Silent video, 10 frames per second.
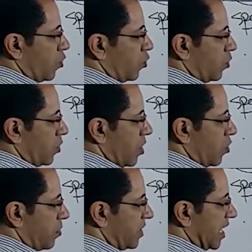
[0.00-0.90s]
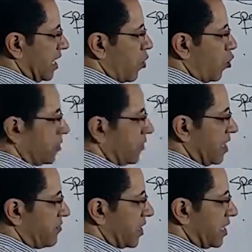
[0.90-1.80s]
No, we don't have
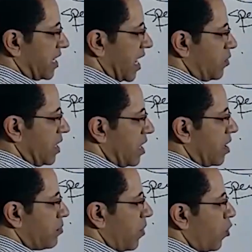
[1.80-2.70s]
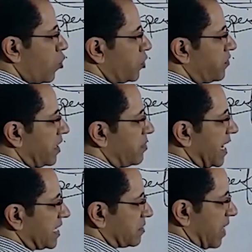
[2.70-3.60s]
acetylcholine
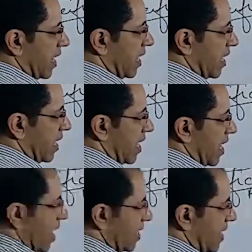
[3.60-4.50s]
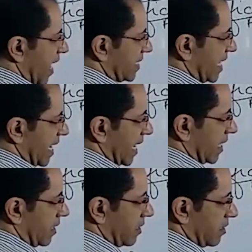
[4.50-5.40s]
circulating our bodies. So,
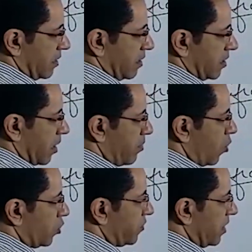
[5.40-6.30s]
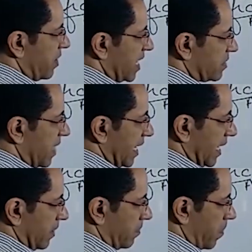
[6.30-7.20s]
why do we have
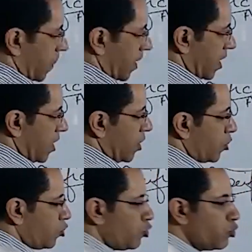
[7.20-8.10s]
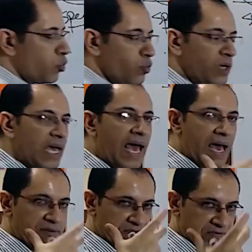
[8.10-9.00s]
pseudo-choline esterase in
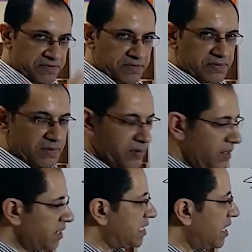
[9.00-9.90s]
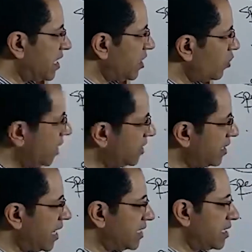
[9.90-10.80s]
plasma? The
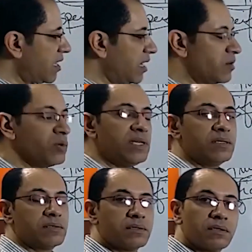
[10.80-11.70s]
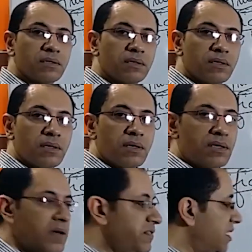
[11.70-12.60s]
answer is because
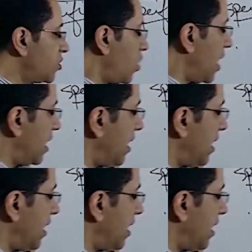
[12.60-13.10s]
it is not